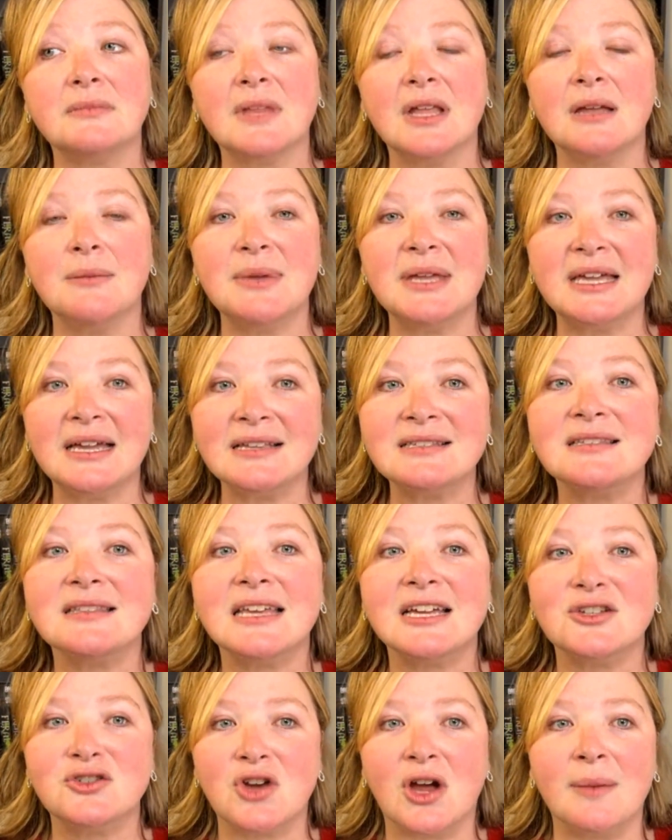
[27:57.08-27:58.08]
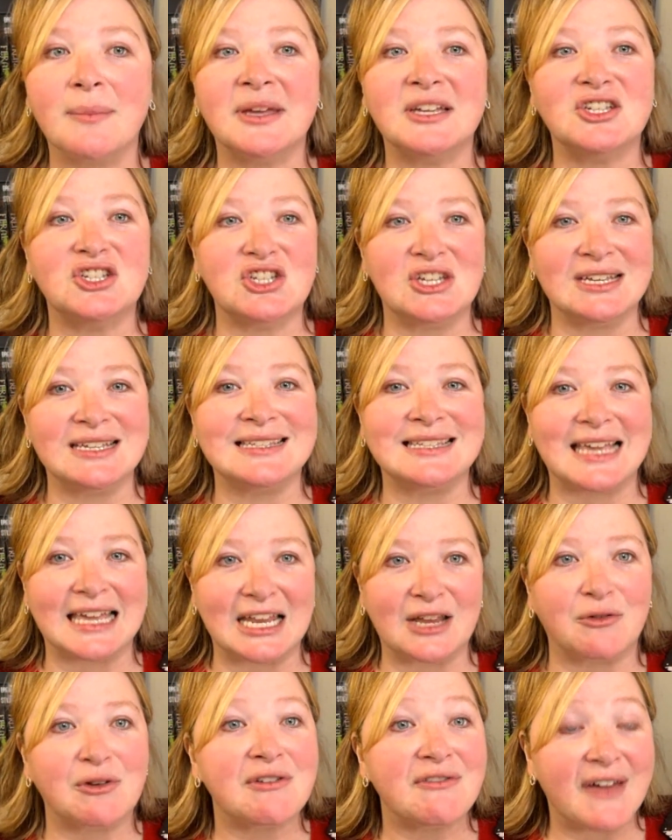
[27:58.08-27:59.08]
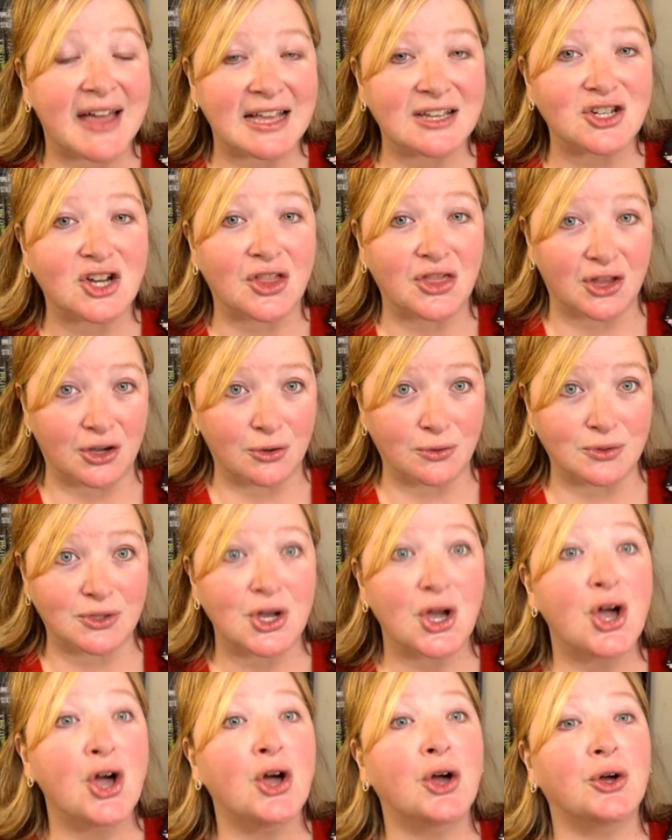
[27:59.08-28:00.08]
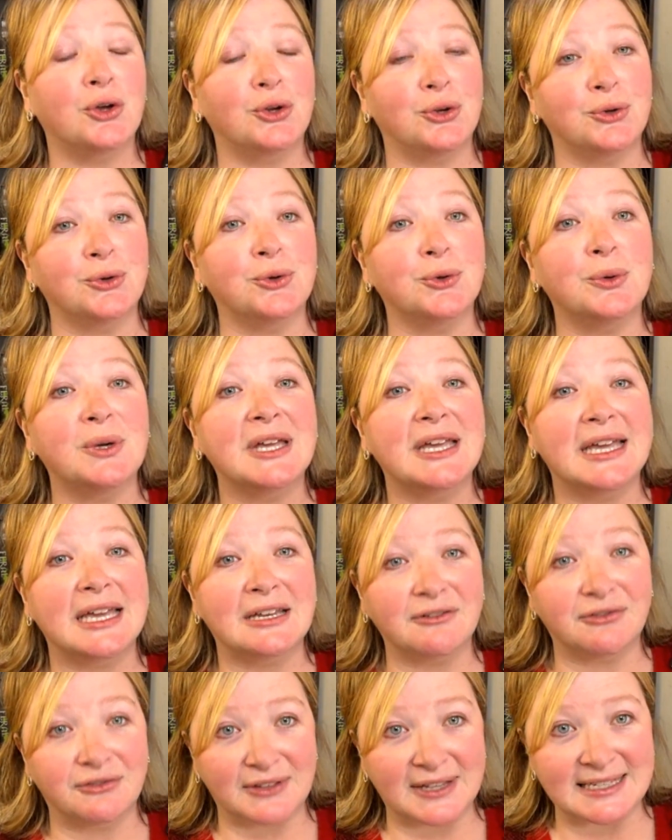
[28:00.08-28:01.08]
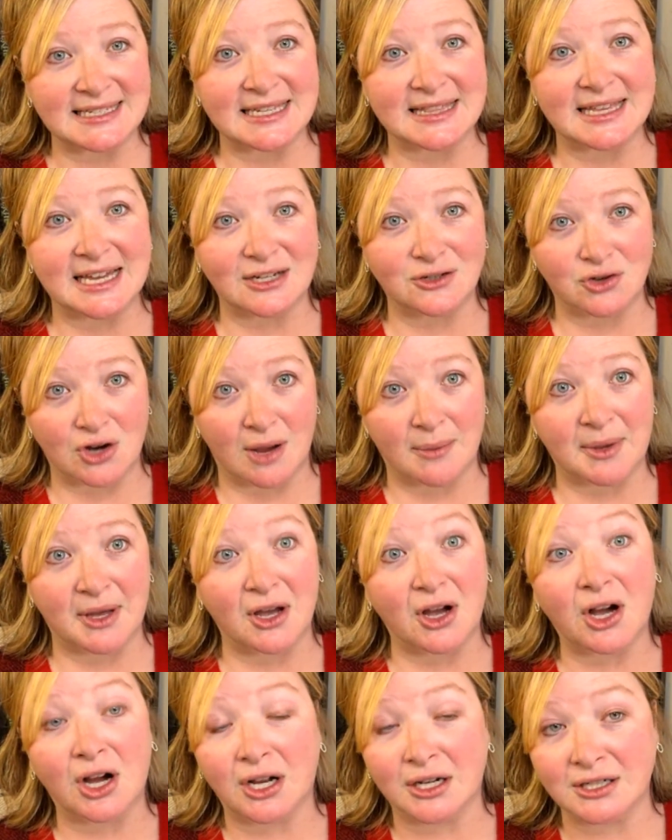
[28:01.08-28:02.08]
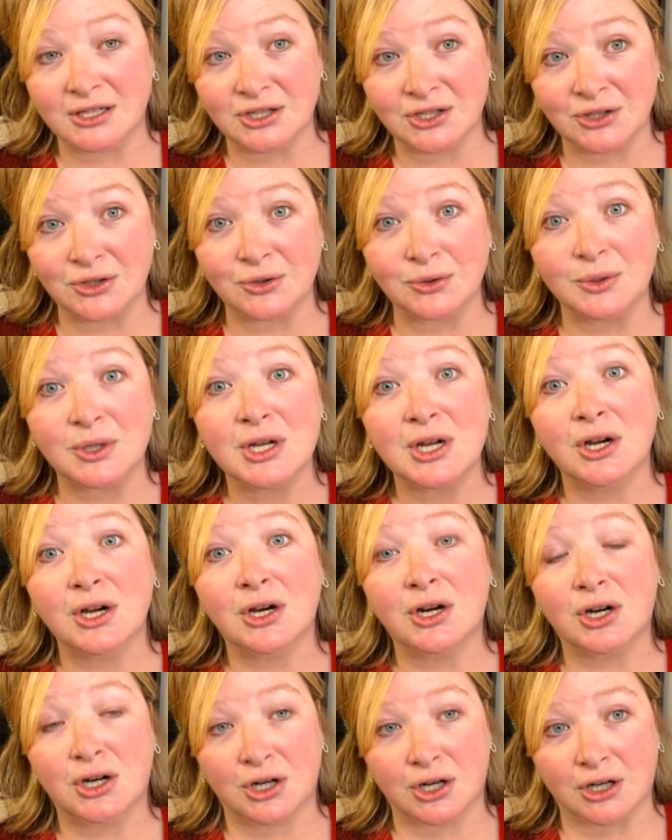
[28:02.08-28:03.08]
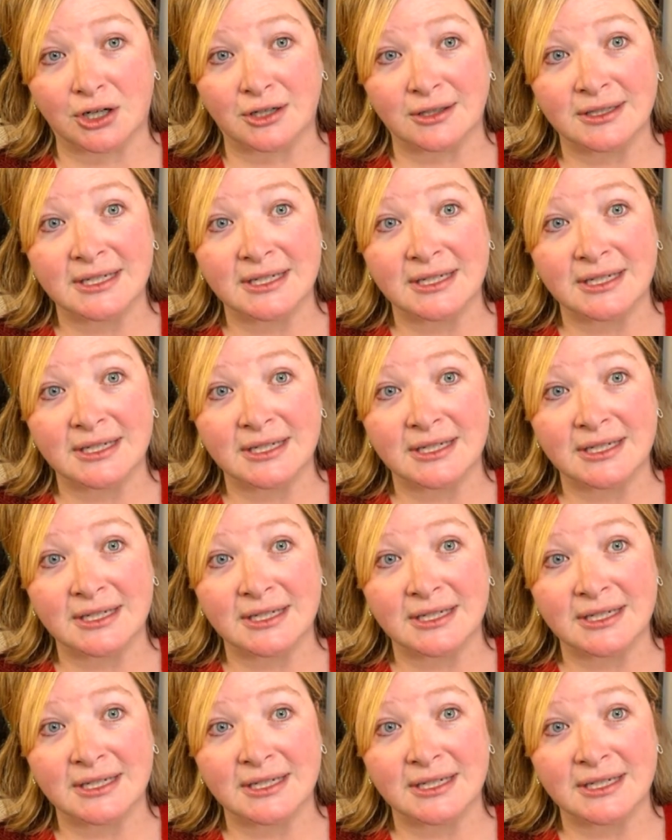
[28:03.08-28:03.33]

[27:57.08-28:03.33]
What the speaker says: Because of that trauma, she is getting revenge on those who inflicted that trauma onto her